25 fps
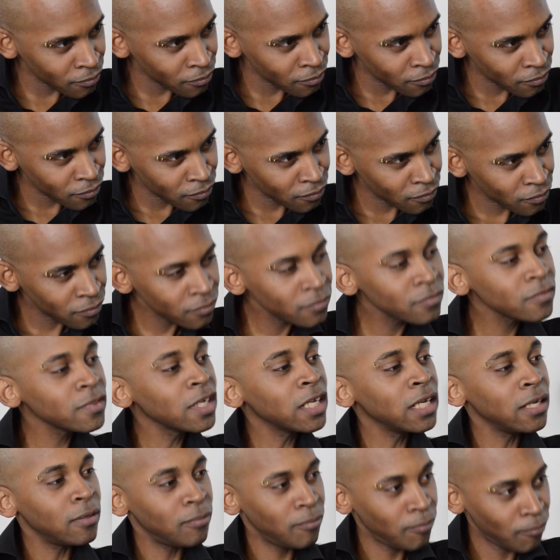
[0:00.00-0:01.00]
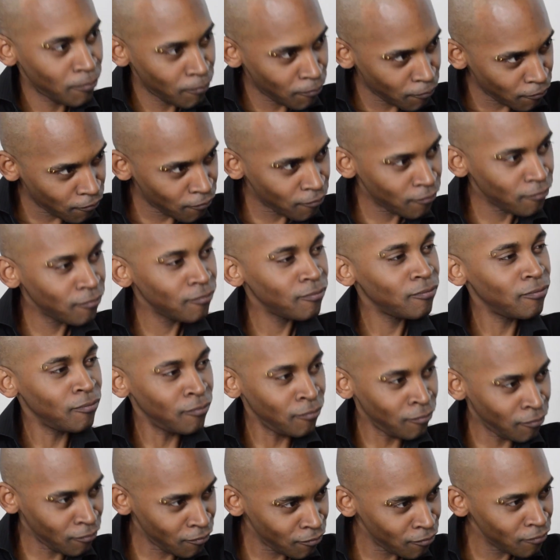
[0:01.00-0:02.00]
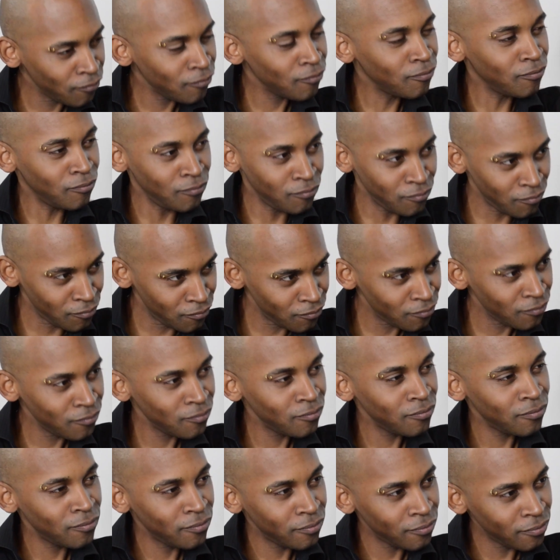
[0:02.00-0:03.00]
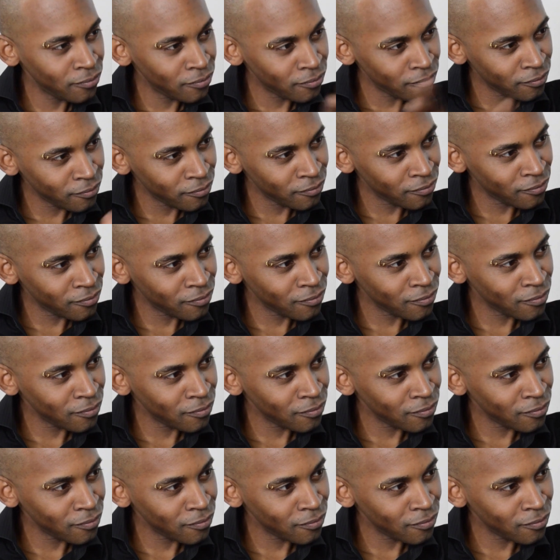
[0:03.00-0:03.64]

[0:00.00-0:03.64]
authentic, more rooted mm-hmm. historically, mm-hmm. make it into something